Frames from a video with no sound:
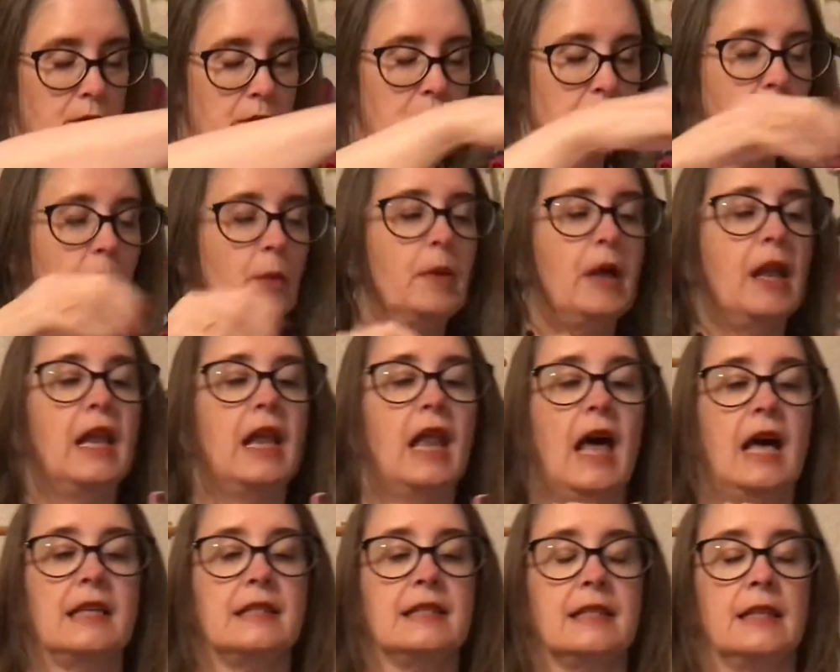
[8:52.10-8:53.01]
do a bit
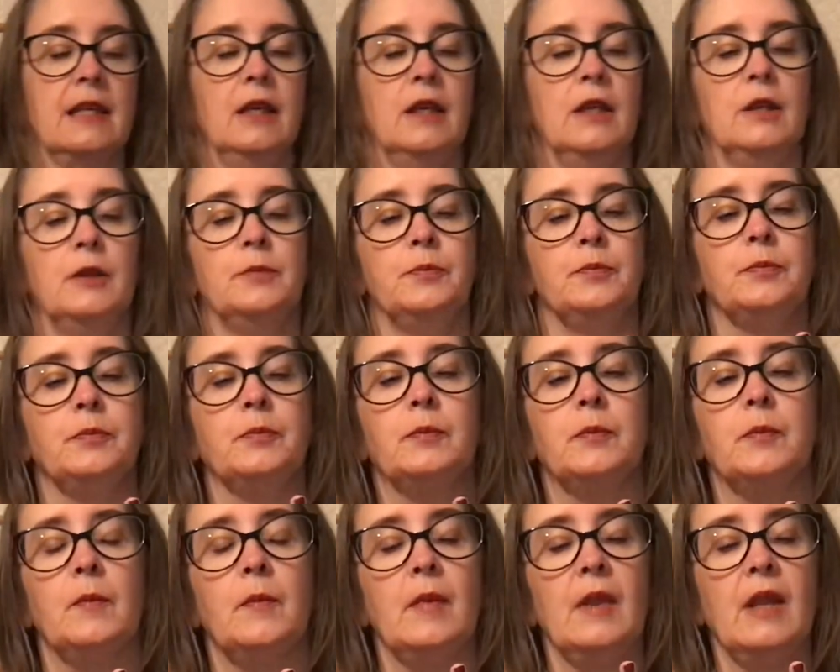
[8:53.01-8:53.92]
less.
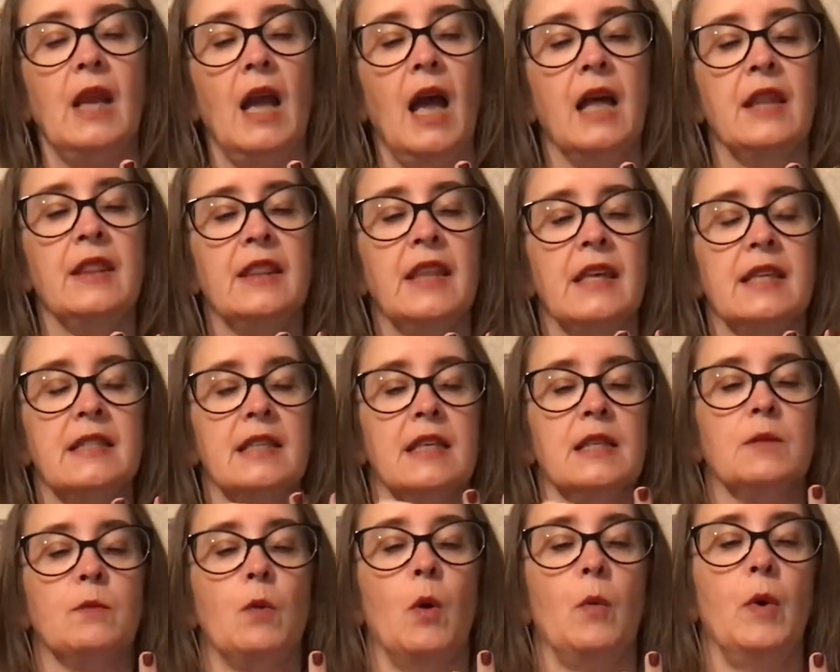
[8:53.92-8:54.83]
And this is
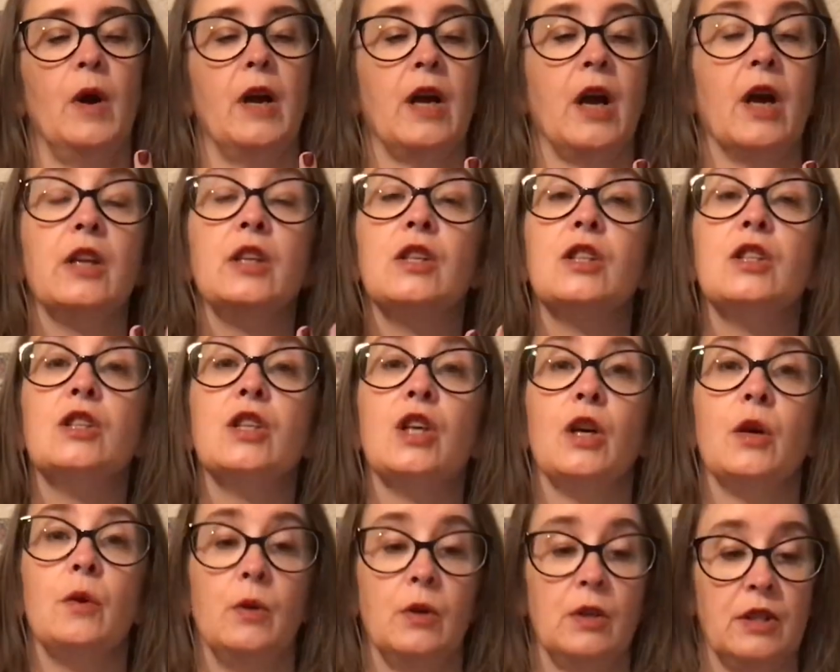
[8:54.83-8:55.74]
what we're going to do
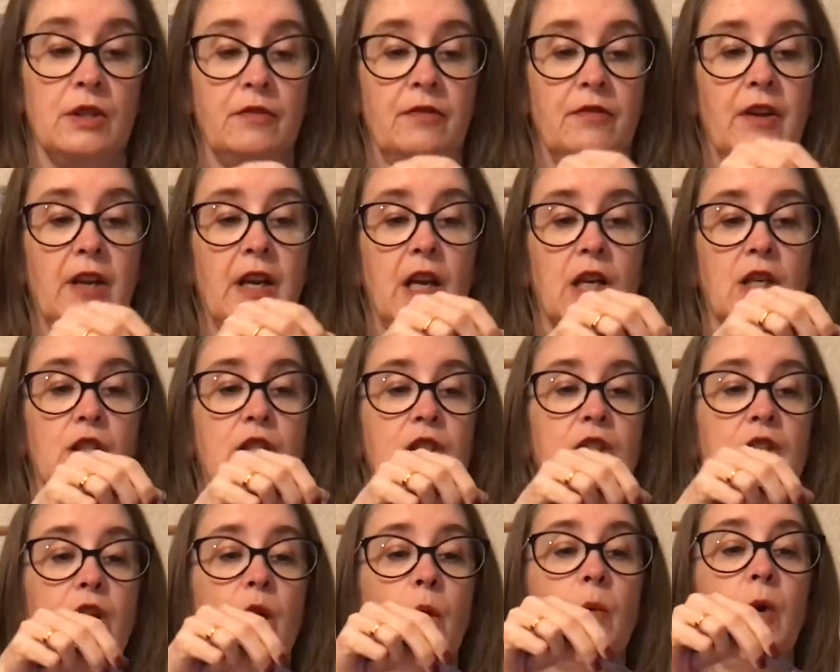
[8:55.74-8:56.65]
to finish.
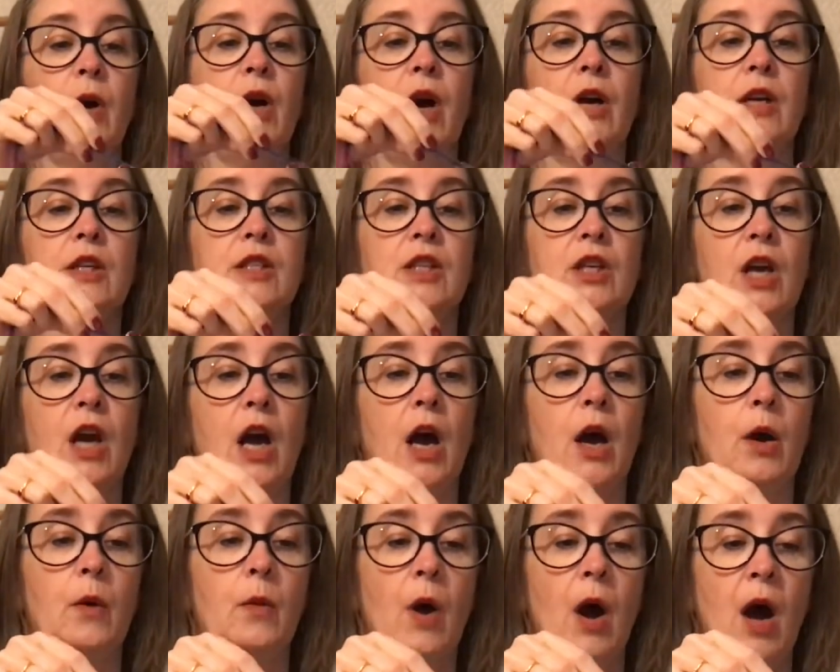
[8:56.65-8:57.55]
So we're going to
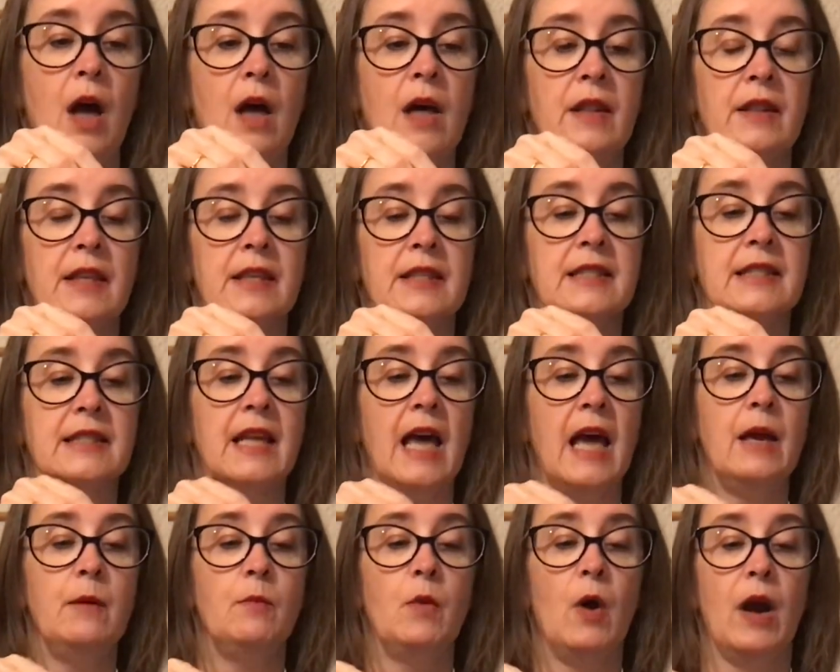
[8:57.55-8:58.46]
go the
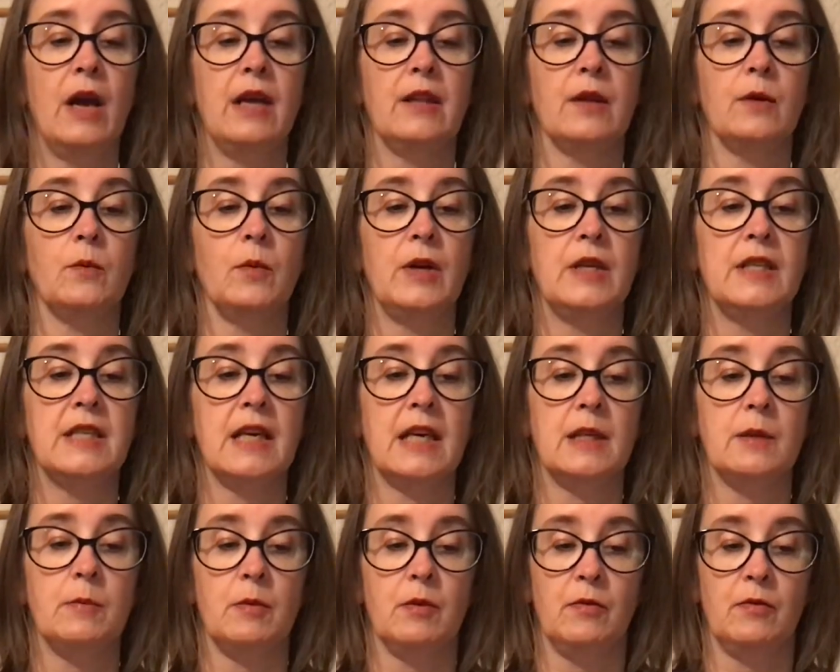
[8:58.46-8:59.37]
same way that we did
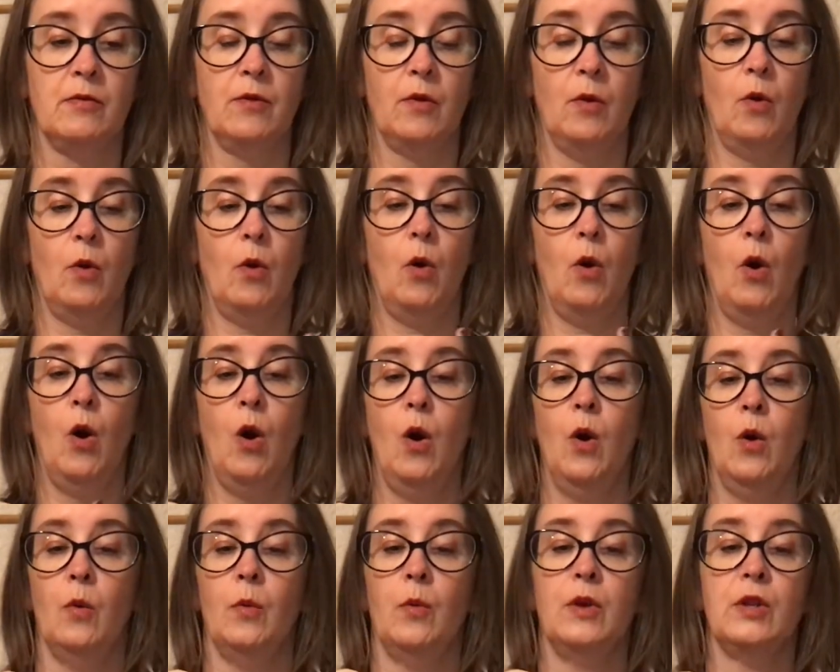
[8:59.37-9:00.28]
before
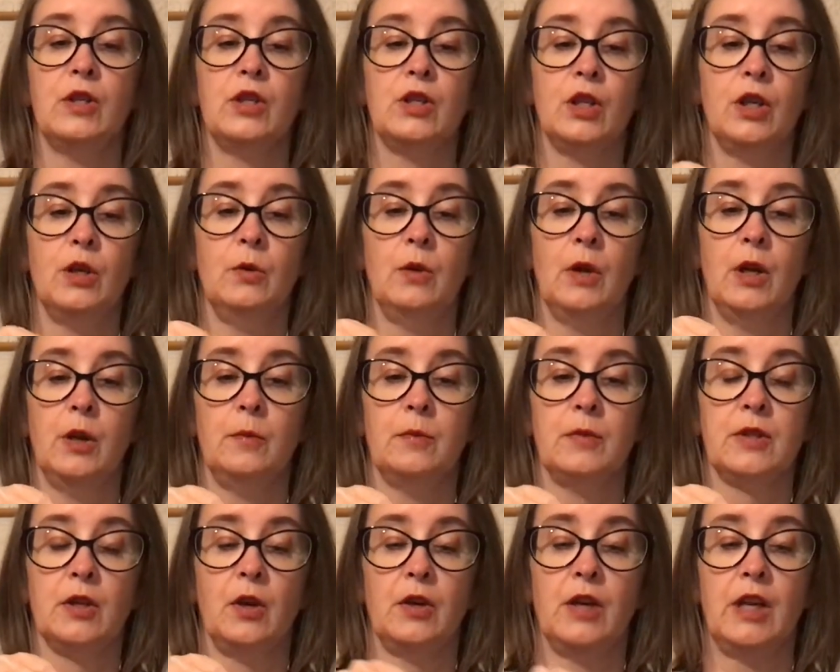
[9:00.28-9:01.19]
with 2 loops
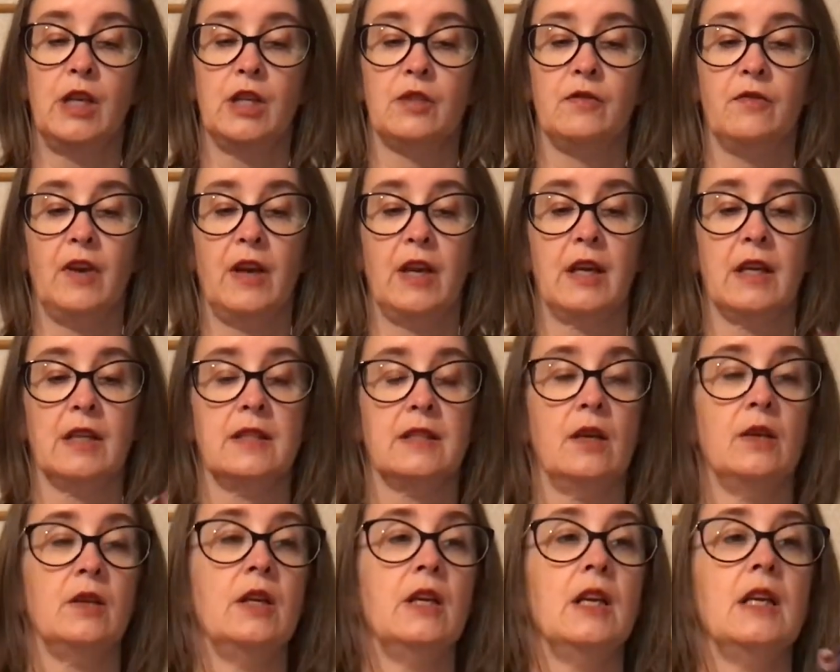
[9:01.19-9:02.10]
on each finger. So
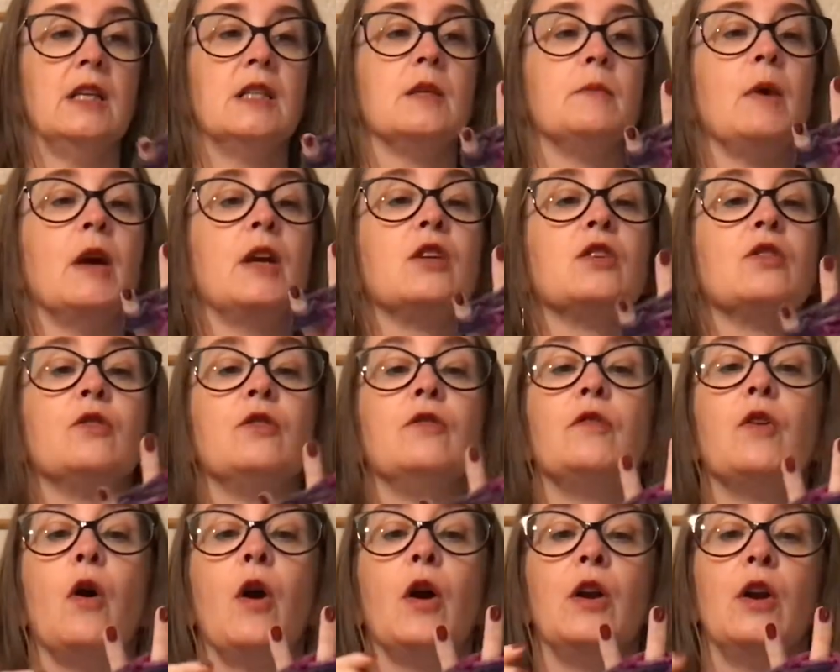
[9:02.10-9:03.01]
you need to make sure you've
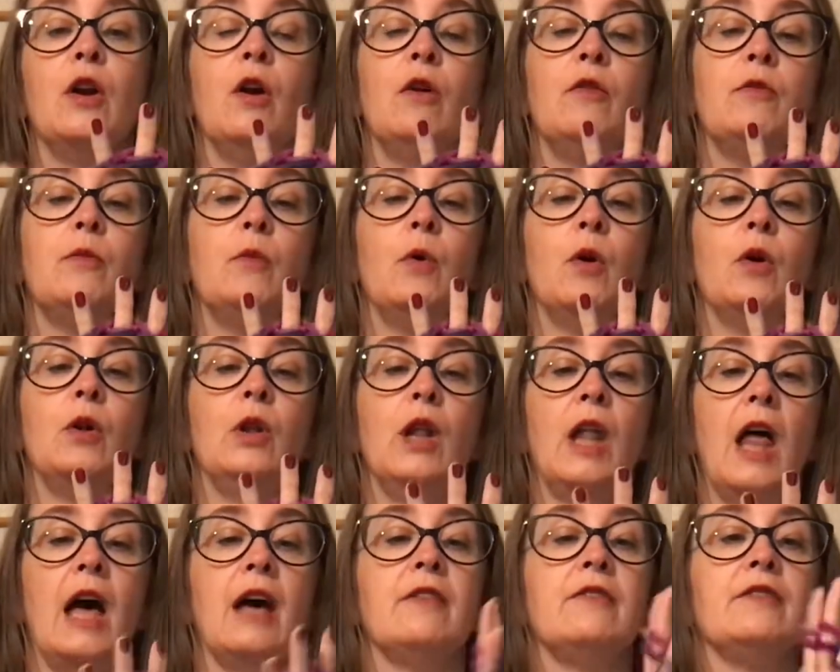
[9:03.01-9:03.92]
got enough wool
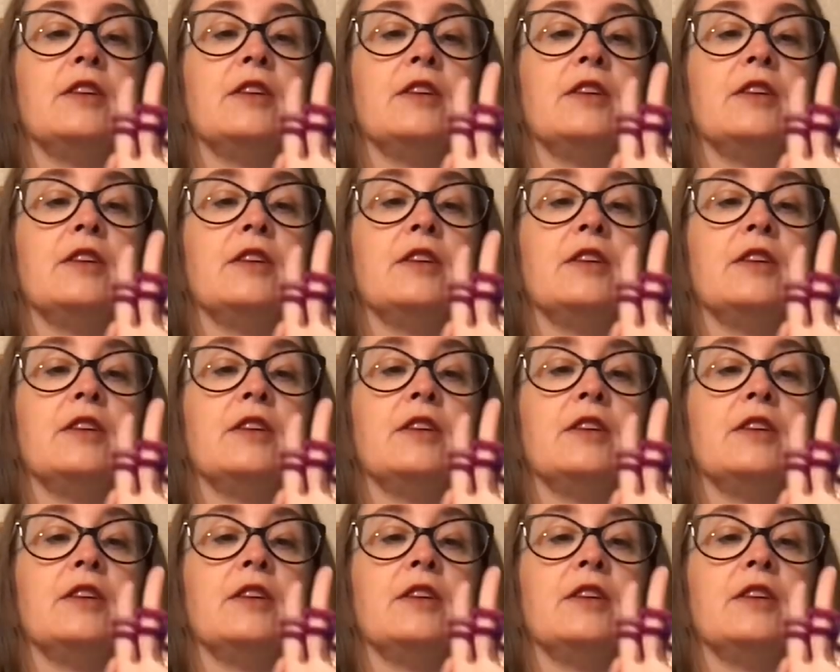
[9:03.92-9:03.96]
left